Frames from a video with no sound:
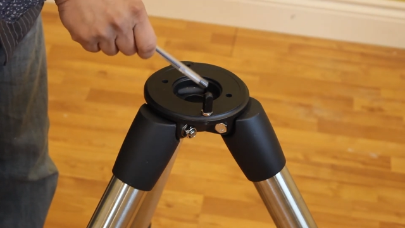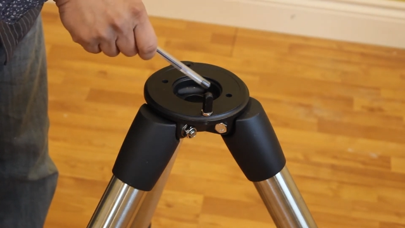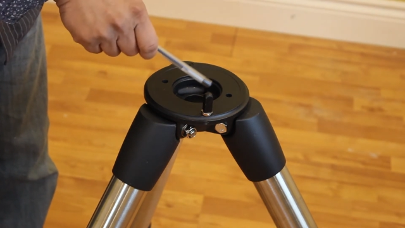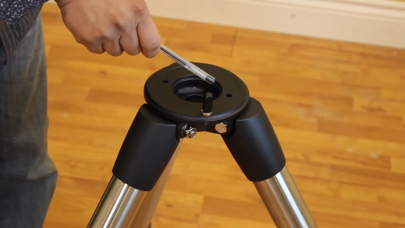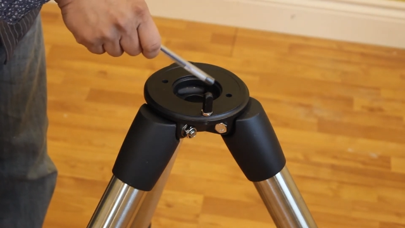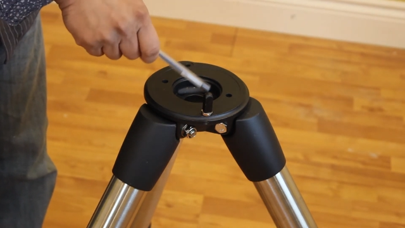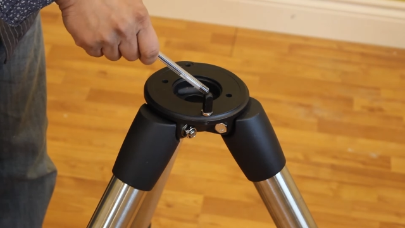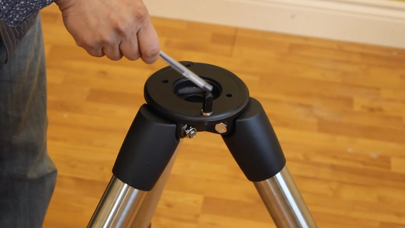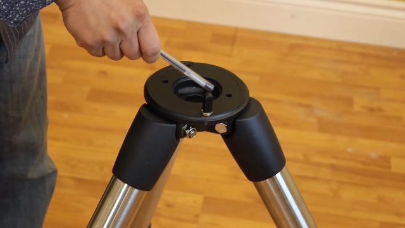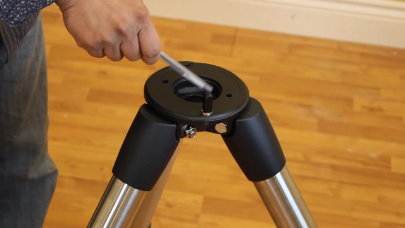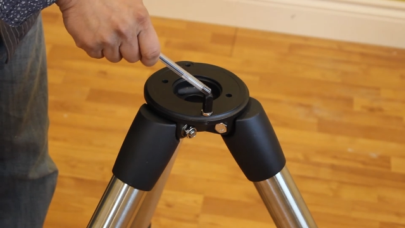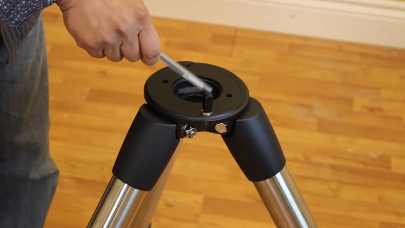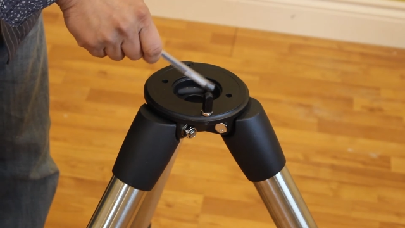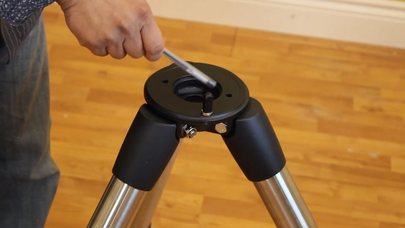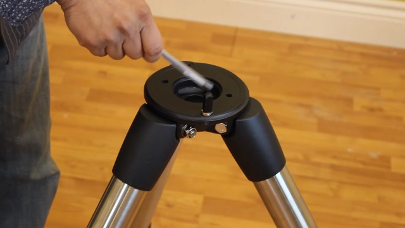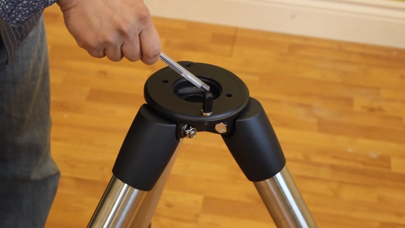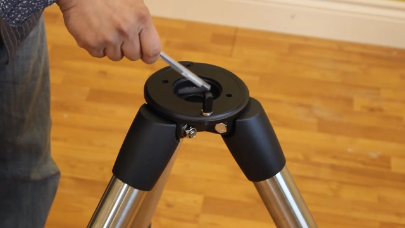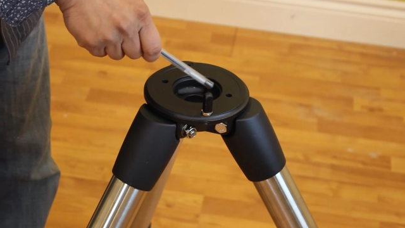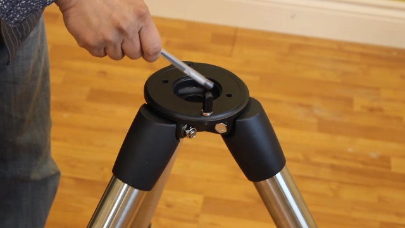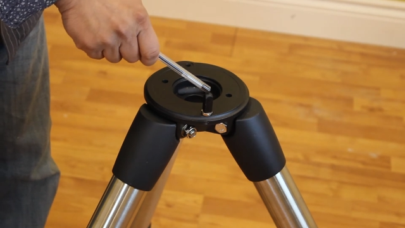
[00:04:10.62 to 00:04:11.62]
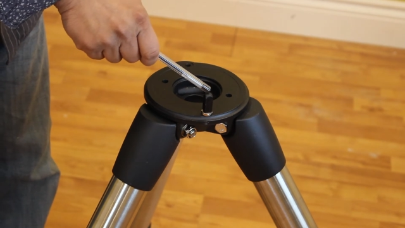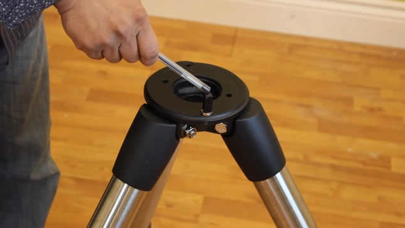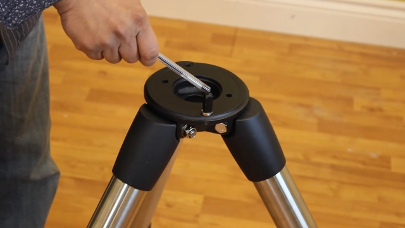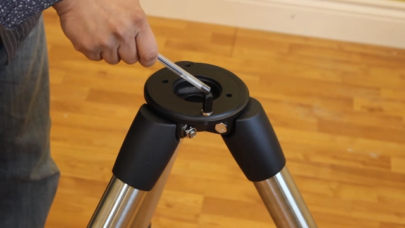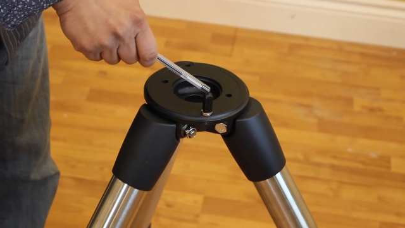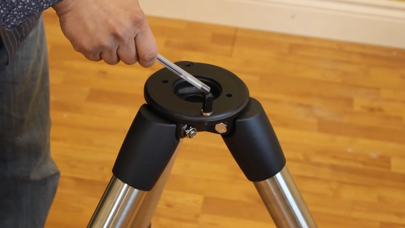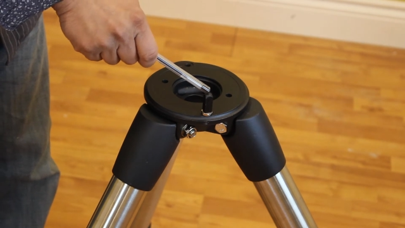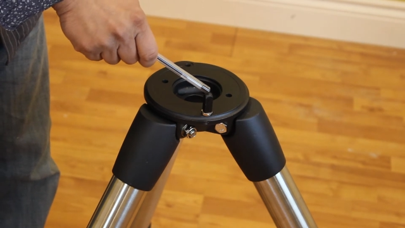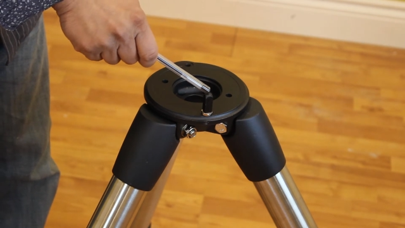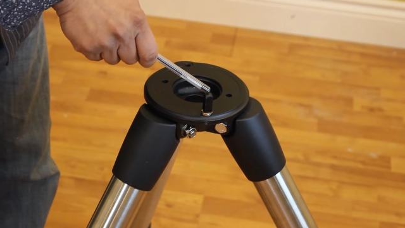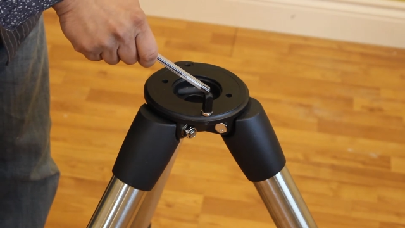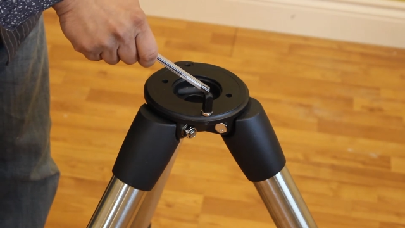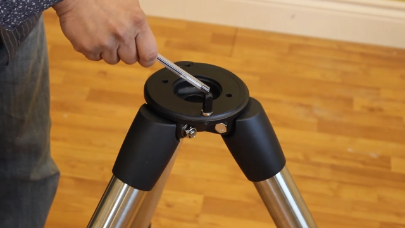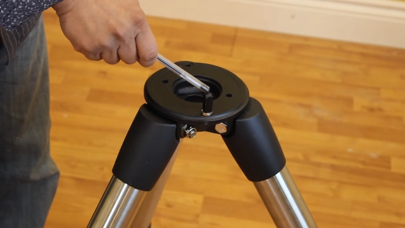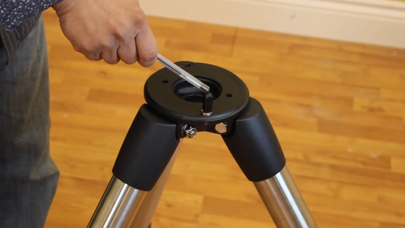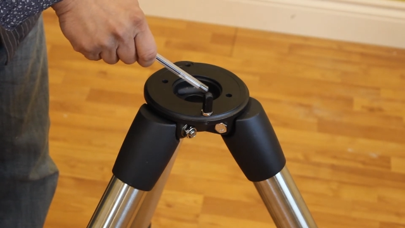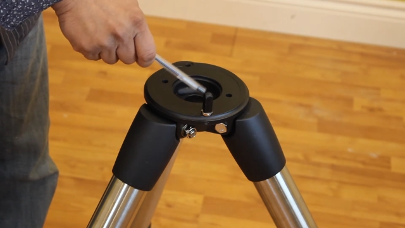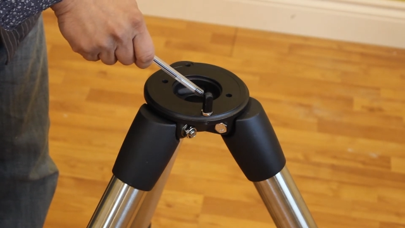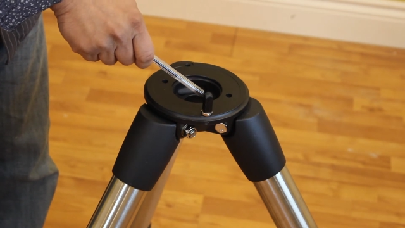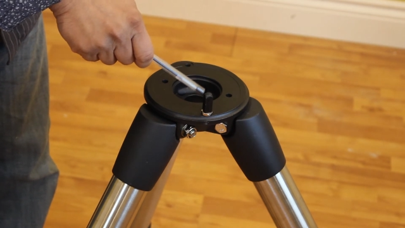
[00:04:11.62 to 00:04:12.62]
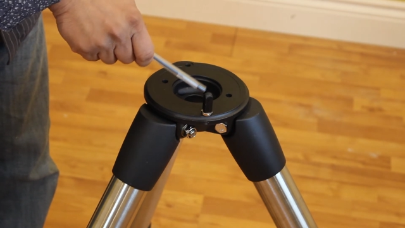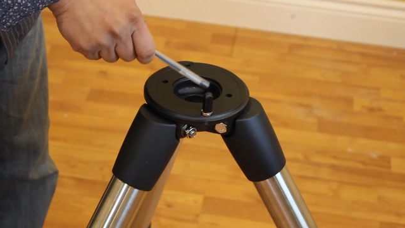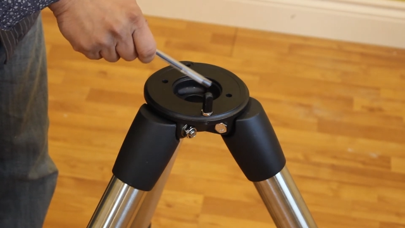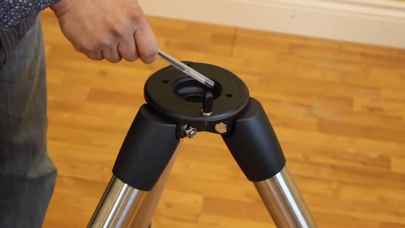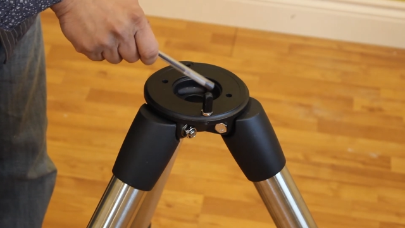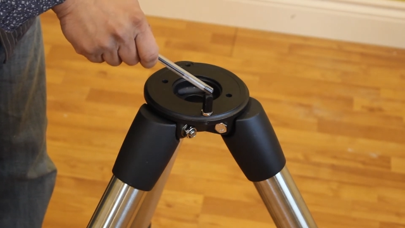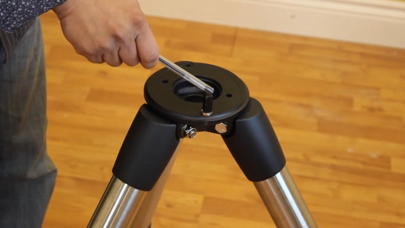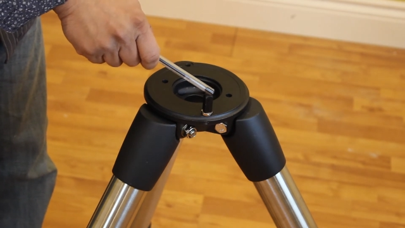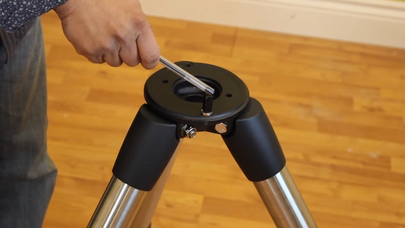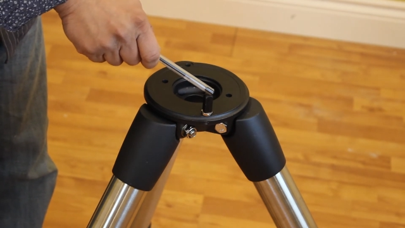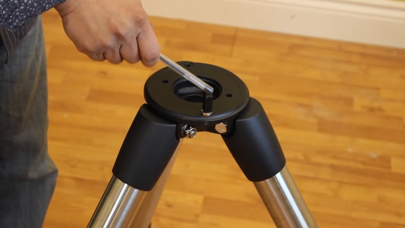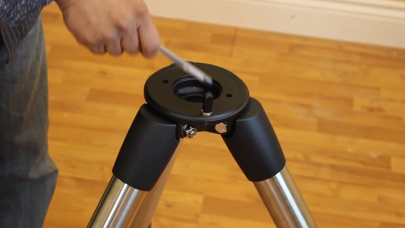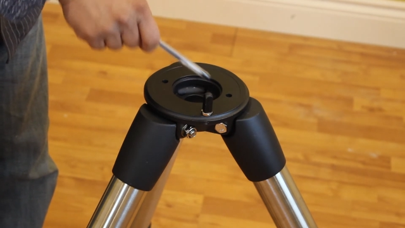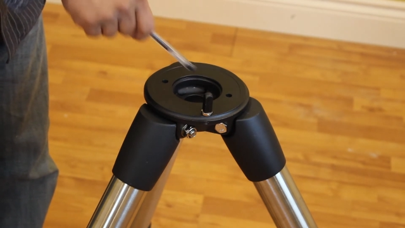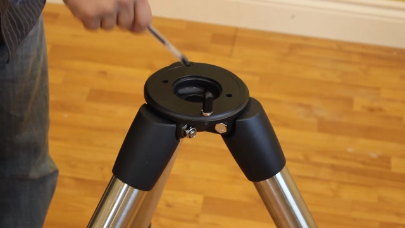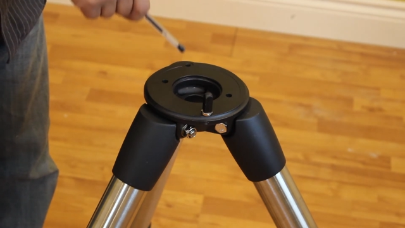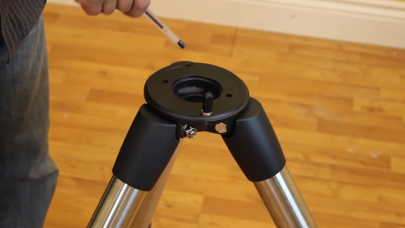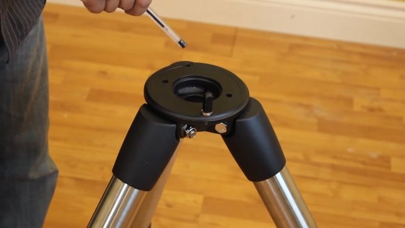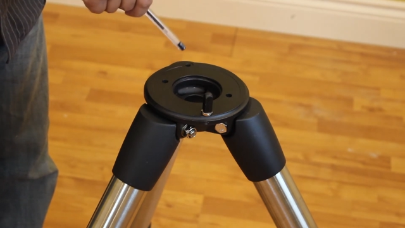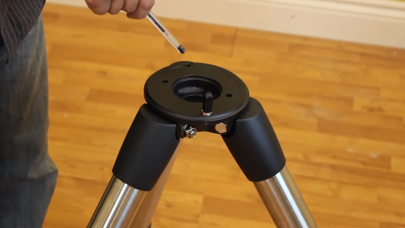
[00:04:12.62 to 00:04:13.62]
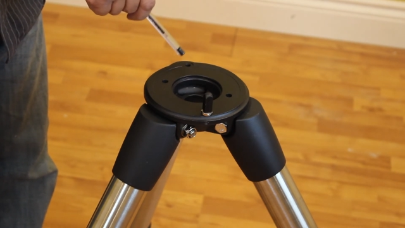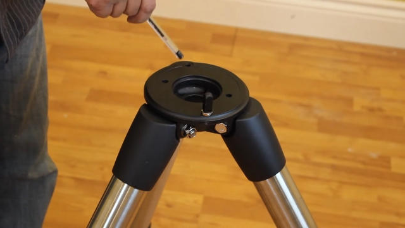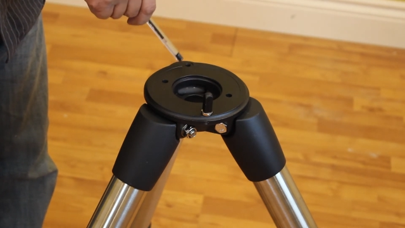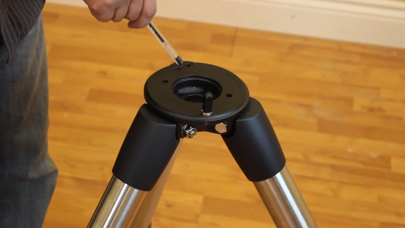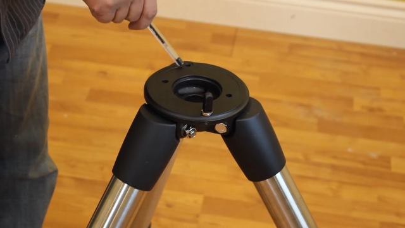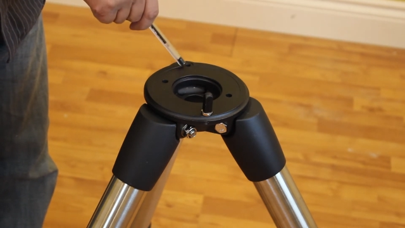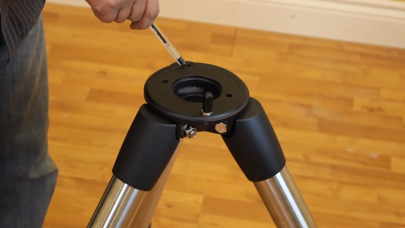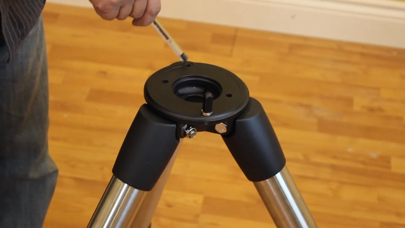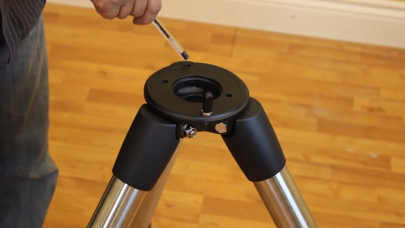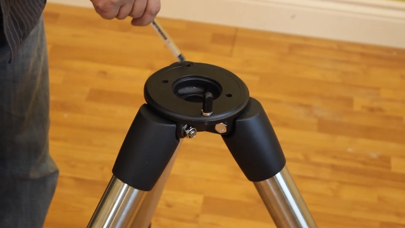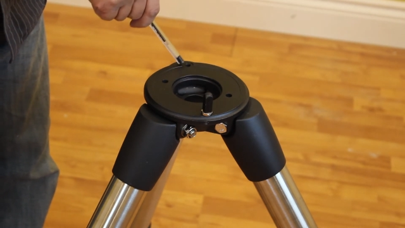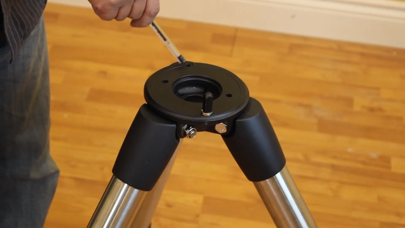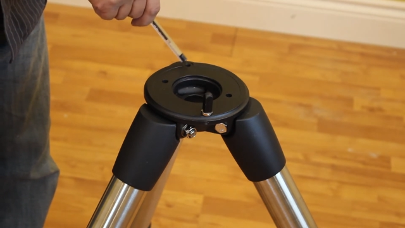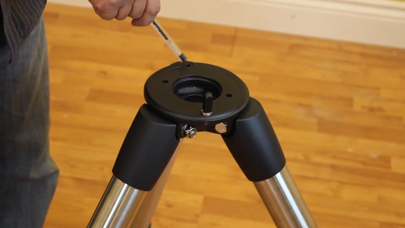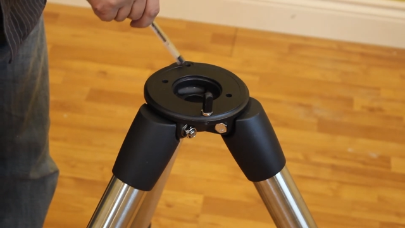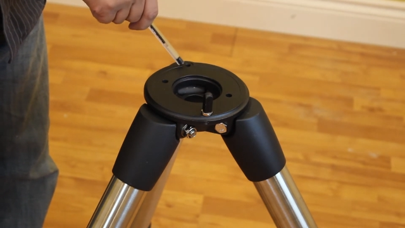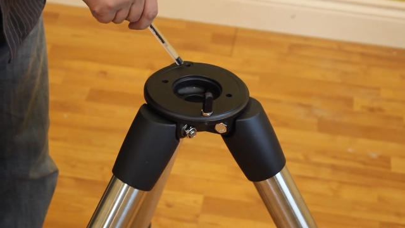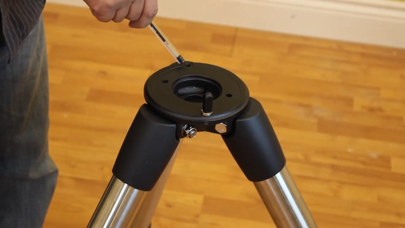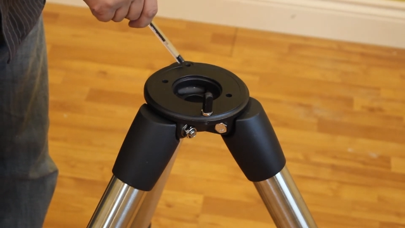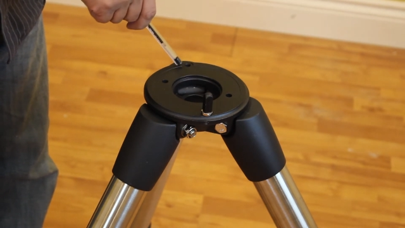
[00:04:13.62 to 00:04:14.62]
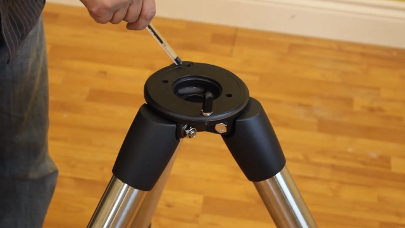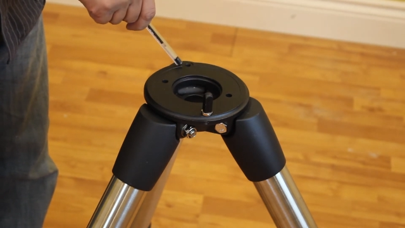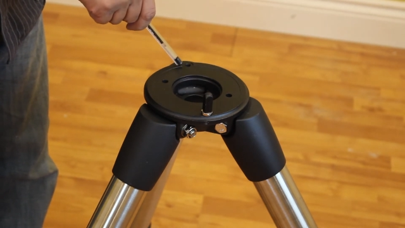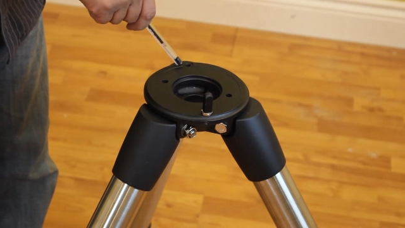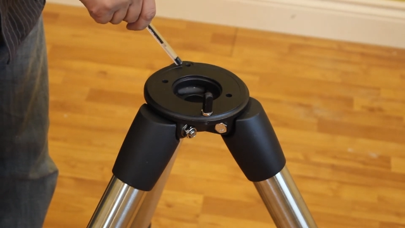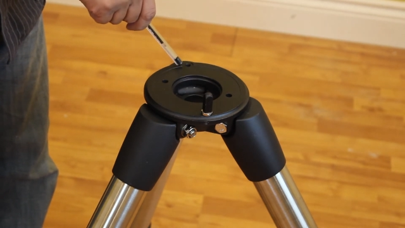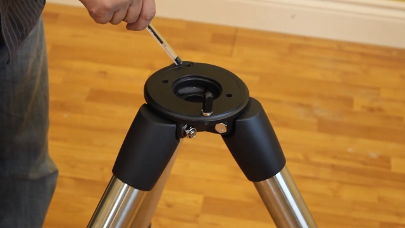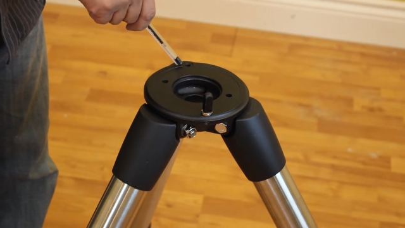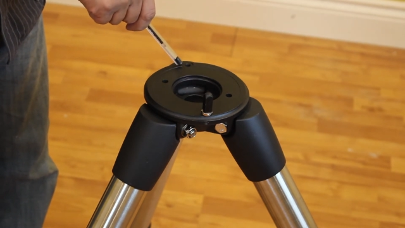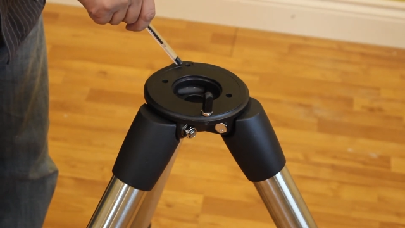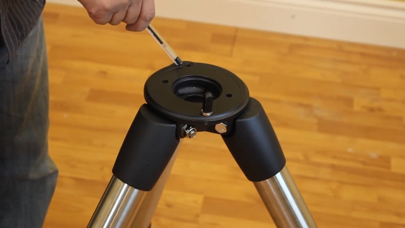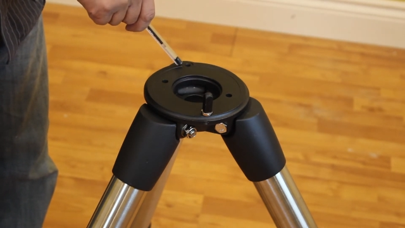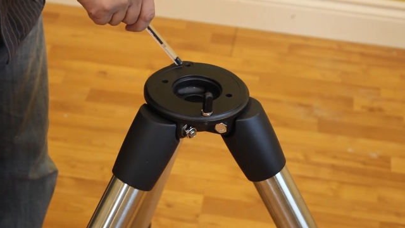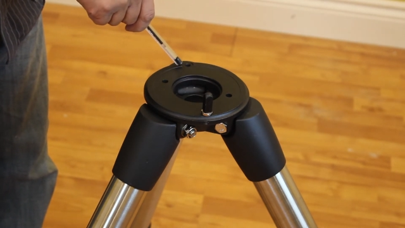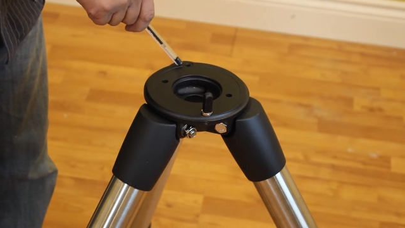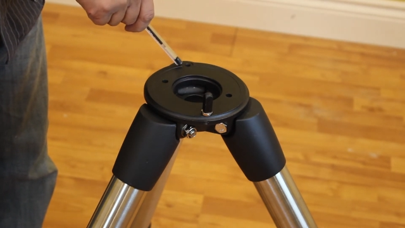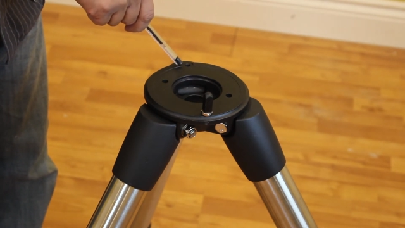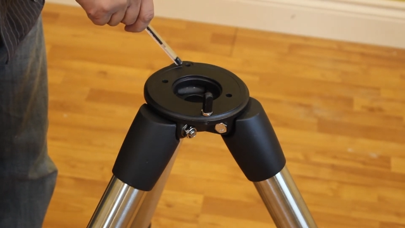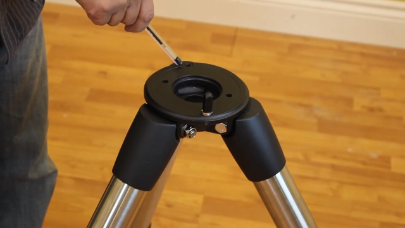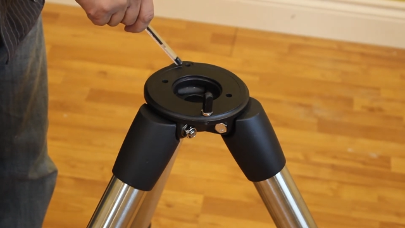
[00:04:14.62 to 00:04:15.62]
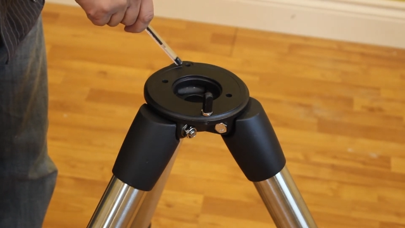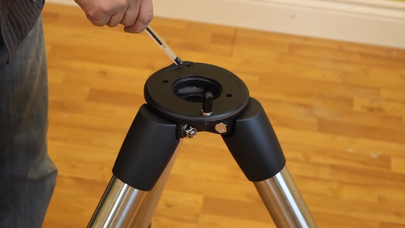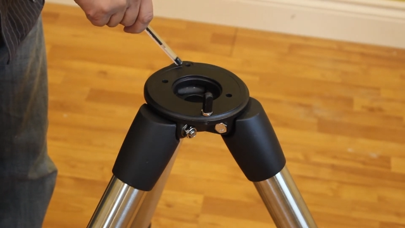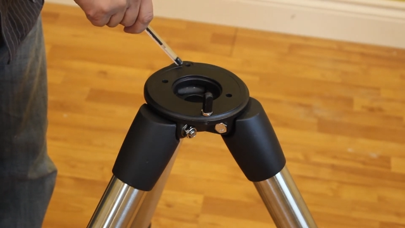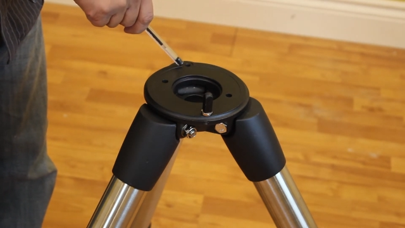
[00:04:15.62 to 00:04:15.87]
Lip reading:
(no speaker visible)